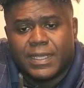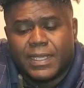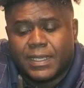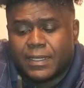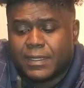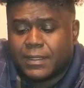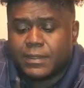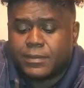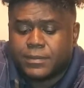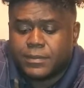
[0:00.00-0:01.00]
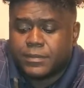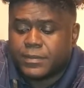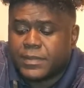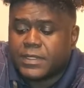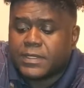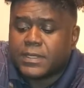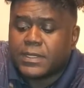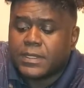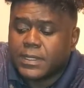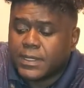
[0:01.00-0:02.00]
and
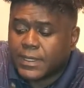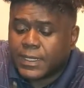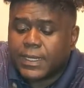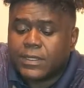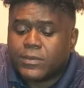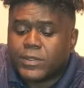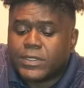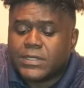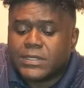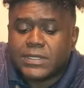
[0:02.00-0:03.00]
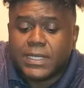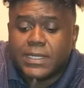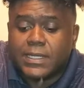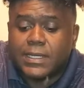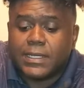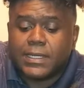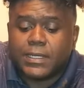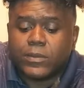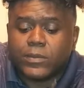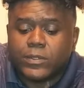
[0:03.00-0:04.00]
I don't really see
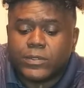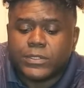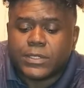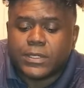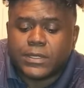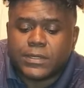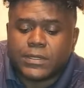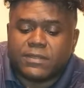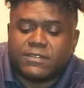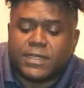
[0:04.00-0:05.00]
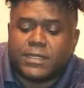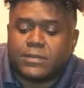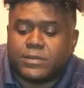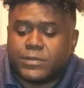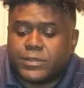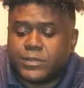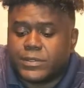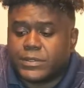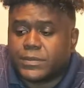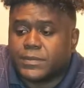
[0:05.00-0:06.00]
any roots on it, any viable
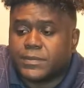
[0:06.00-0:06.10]
roots,